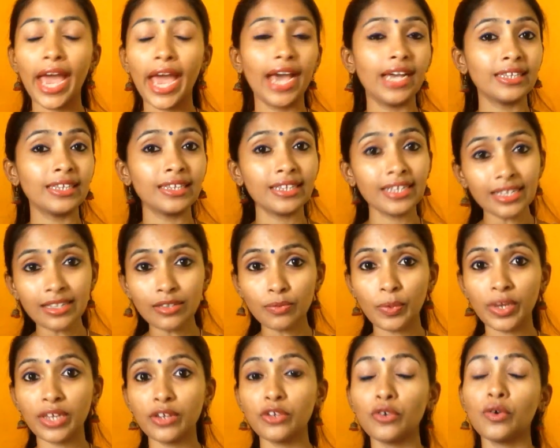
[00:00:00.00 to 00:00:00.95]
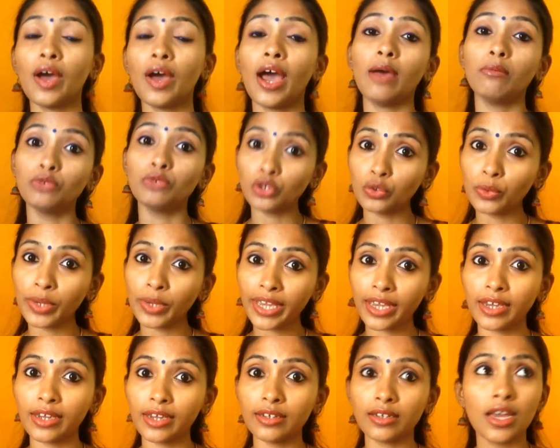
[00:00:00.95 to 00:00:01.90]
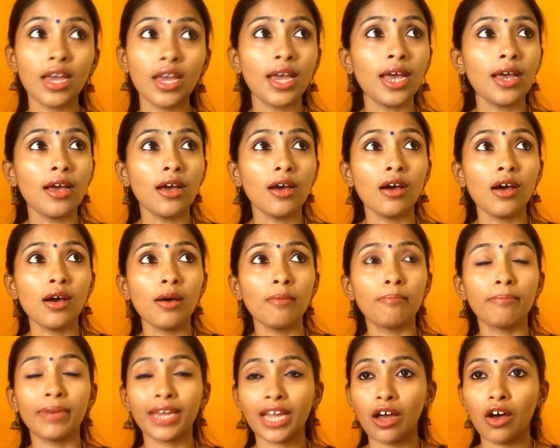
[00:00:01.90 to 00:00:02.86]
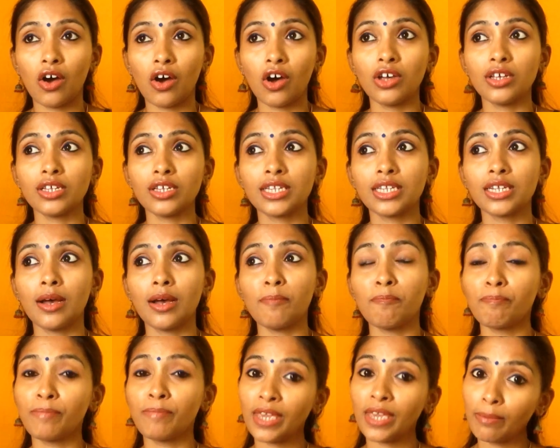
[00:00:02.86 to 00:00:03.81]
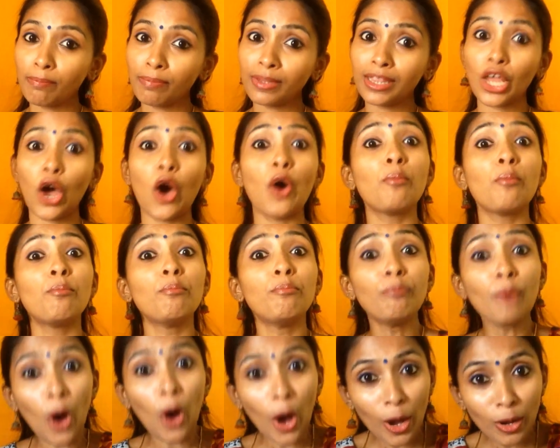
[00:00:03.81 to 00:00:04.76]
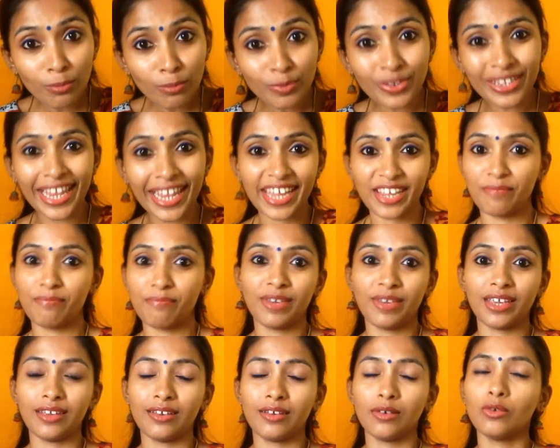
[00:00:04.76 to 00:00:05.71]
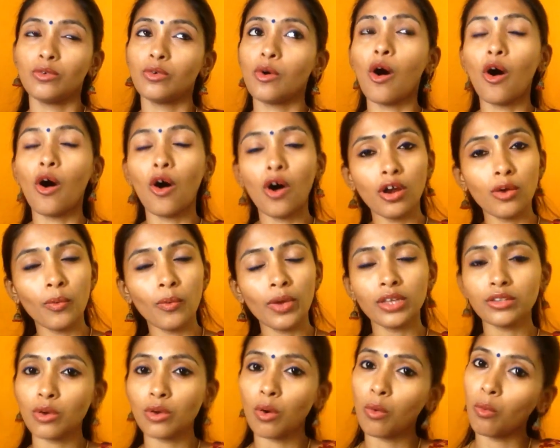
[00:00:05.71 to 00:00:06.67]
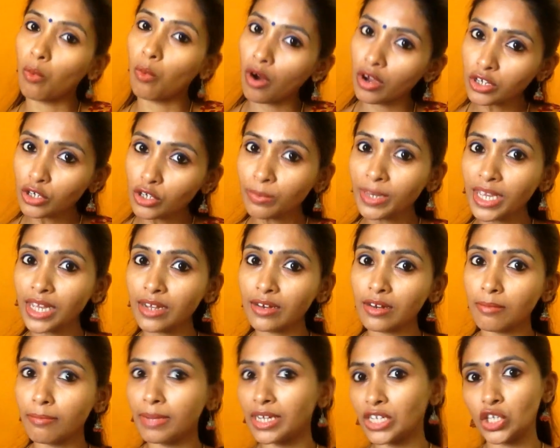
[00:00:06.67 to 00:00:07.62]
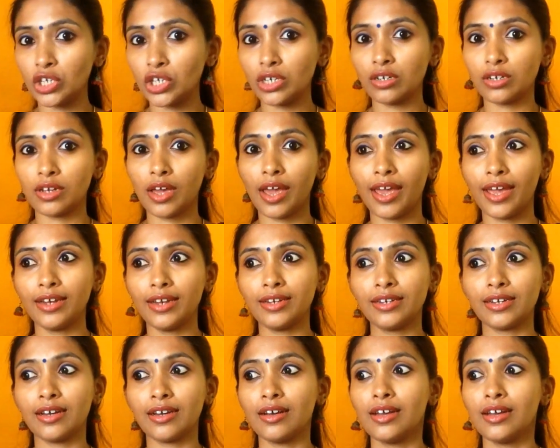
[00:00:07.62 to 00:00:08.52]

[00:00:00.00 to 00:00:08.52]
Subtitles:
And this video, I'm doing it because people are moms like me who always want to be under budget and